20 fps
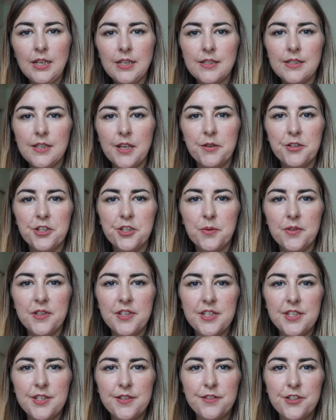So I just
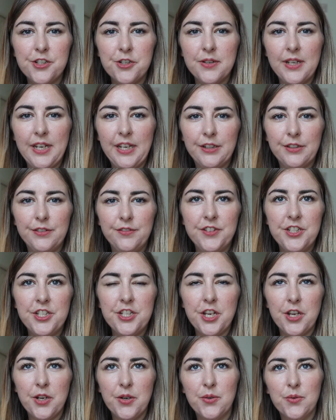wanted to do a little
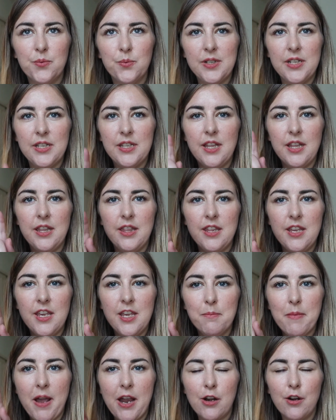video with
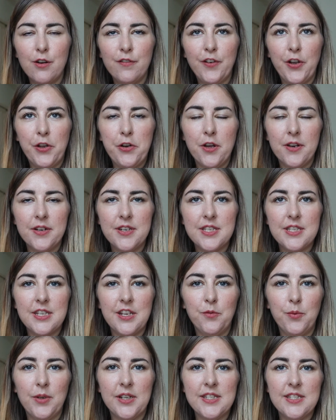the microphone on to see
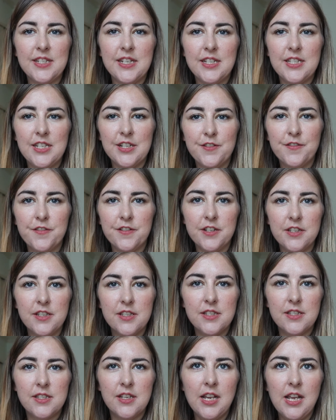if we can see a
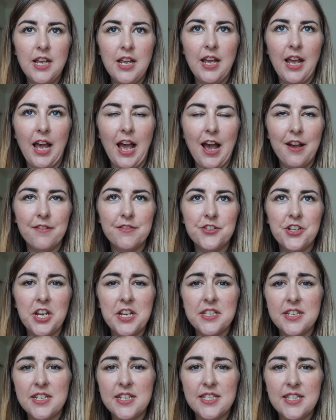difference. I haven't
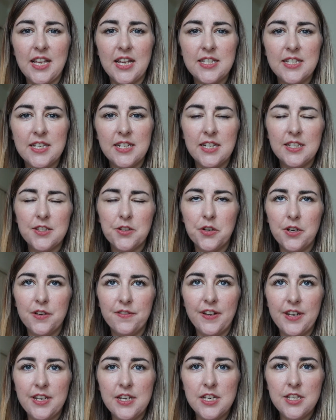changed any settings, I don't know
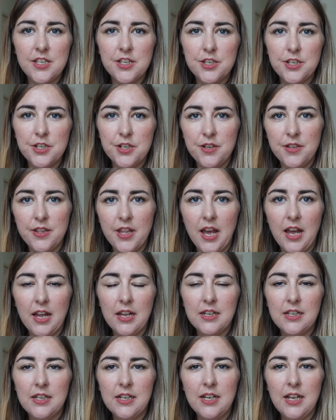if I need to do
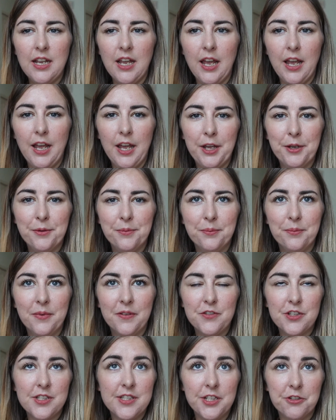that.
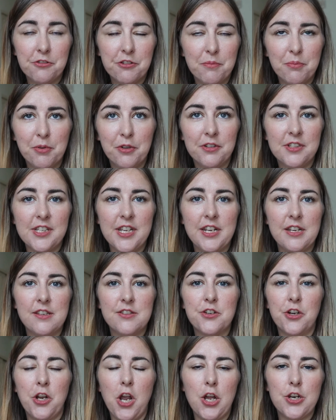I've just literally plugged it in and
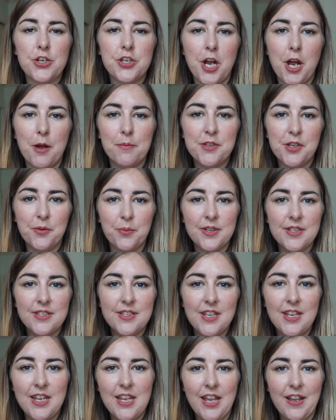stuck it on top, so we'll
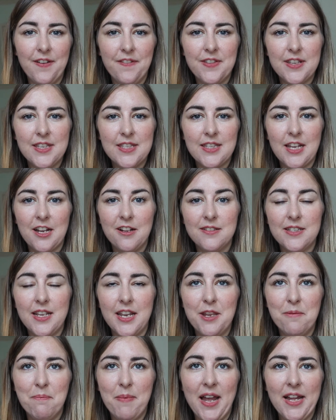see if this sounds
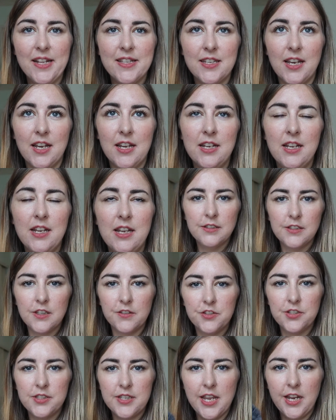any better. So
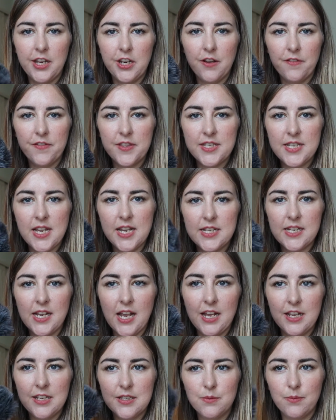I've just taken off the dead
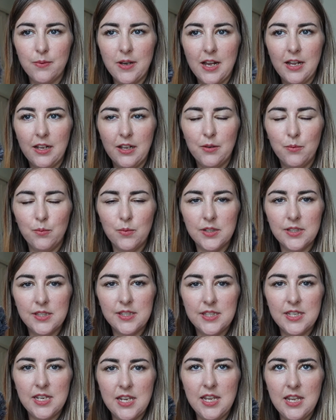cat as well, and we'll
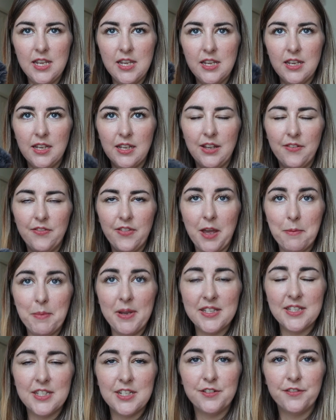see if that
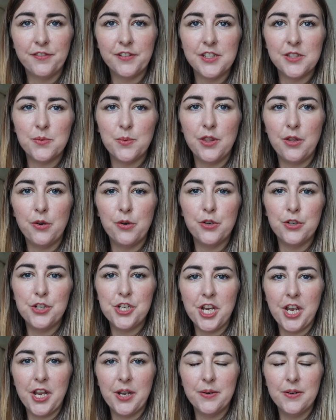makes a difference with the
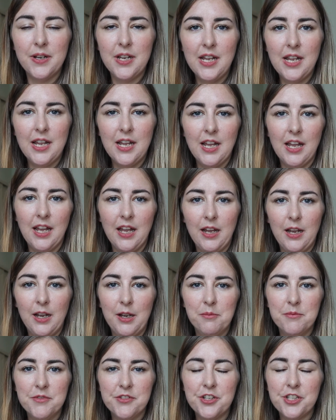audio.
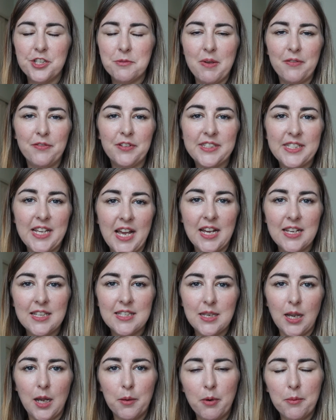Just a bit of a
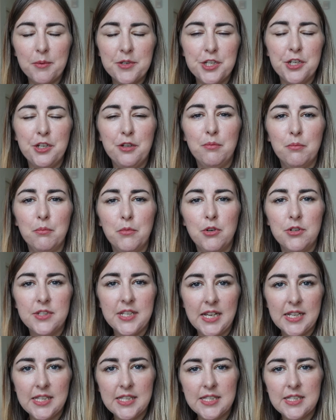test. I'll probably do more
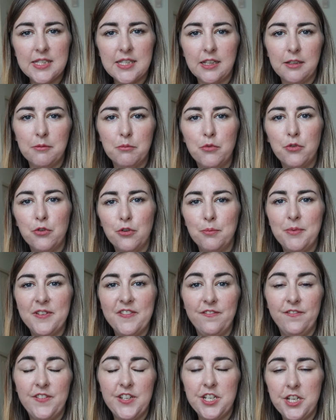tests and more
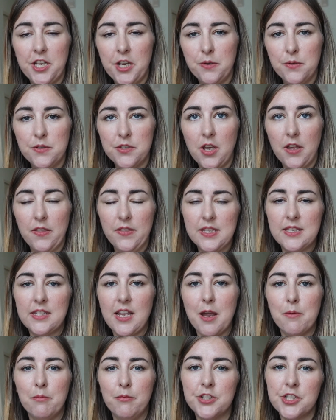videos on this
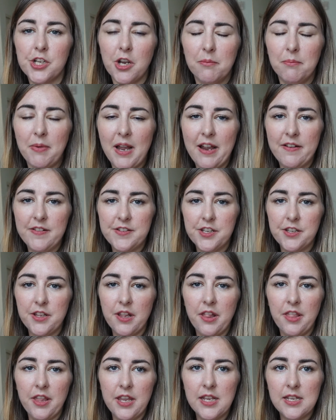camera to compare it to
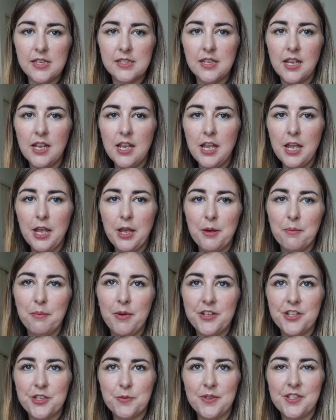other things, but
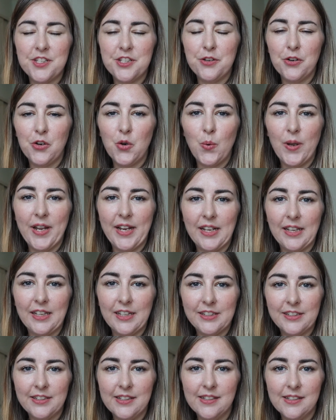I just wanted to do a quick
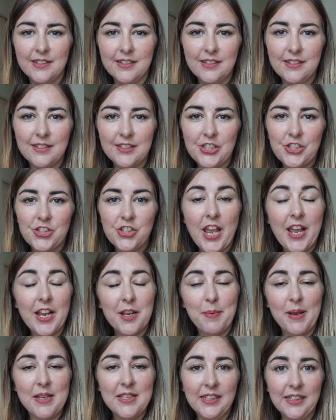little
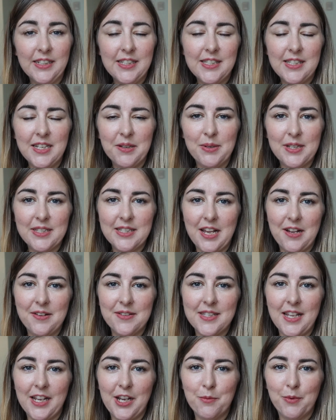check basically to see what it
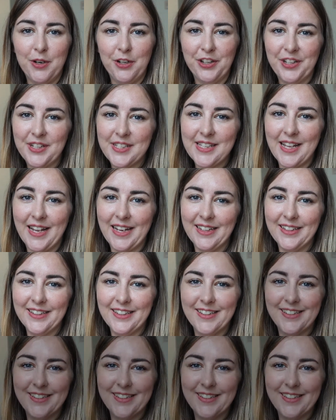sounds like and what it looks like.